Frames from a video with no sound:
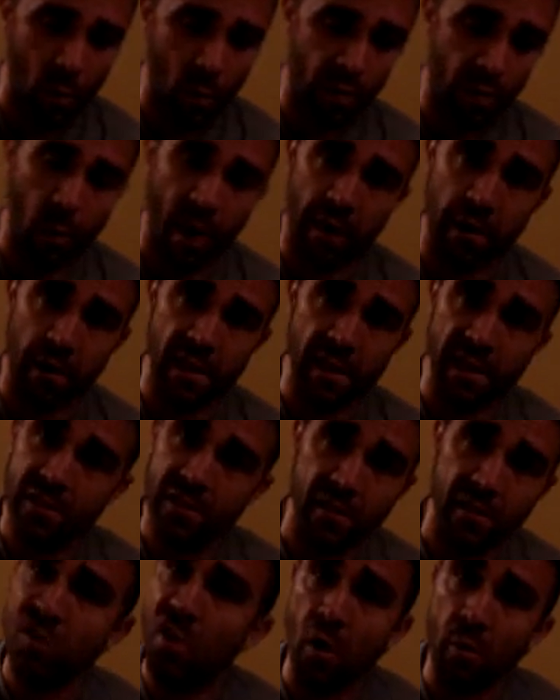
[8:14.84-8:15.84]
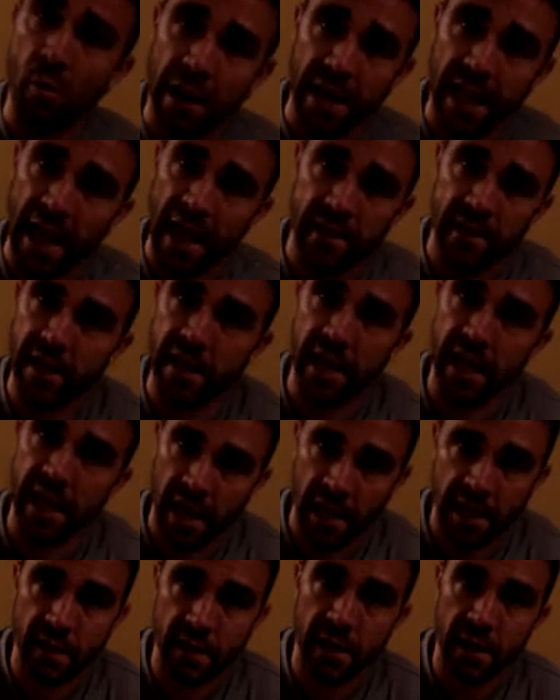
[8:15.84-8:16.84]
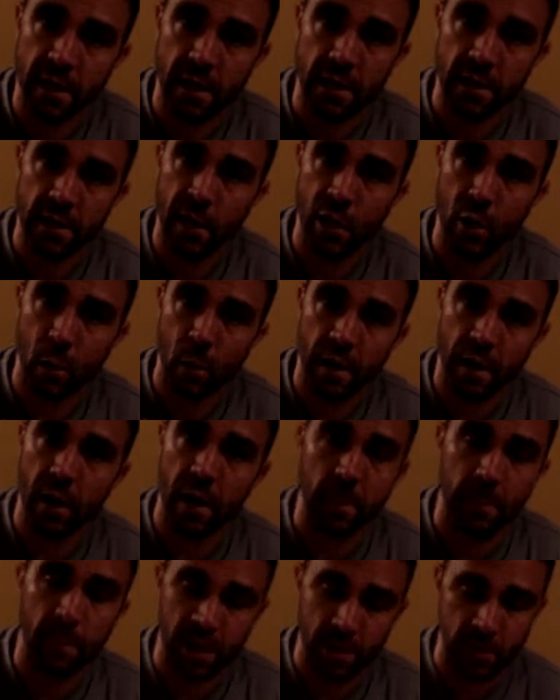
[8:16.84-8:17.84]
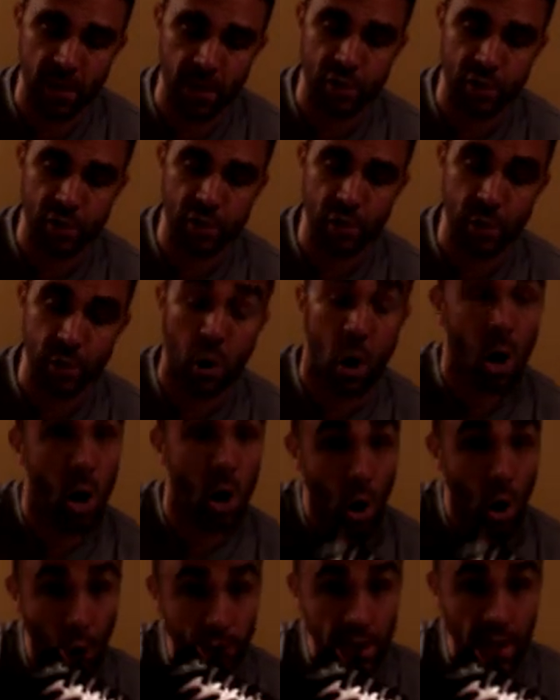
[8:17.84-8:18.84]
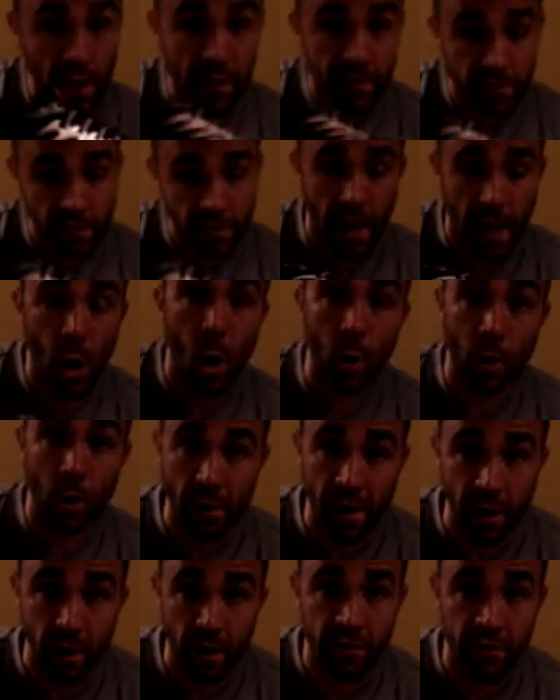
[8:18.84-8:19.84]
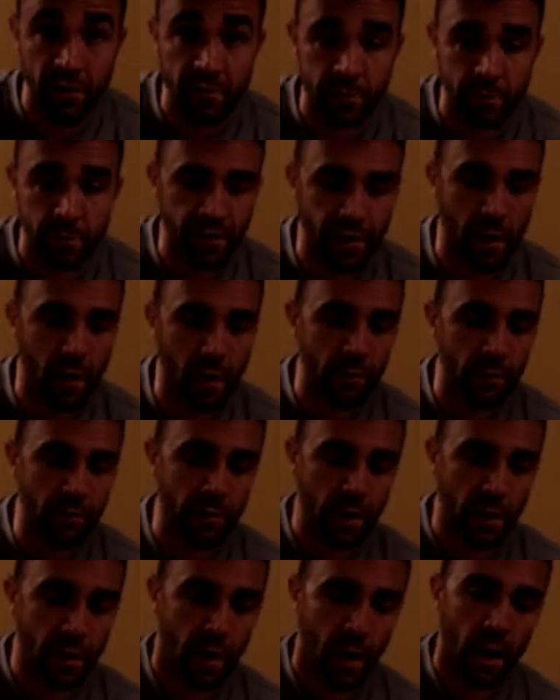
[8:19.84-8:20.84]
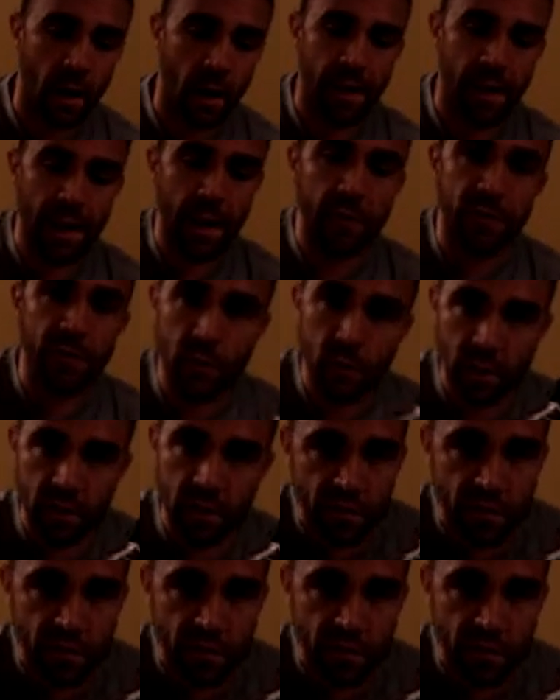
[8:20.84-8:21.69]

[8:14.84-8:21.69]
with wearing these and nobody has any idea that you're wearing a minimalist shoe unless they own a pair of these themselves. And as you can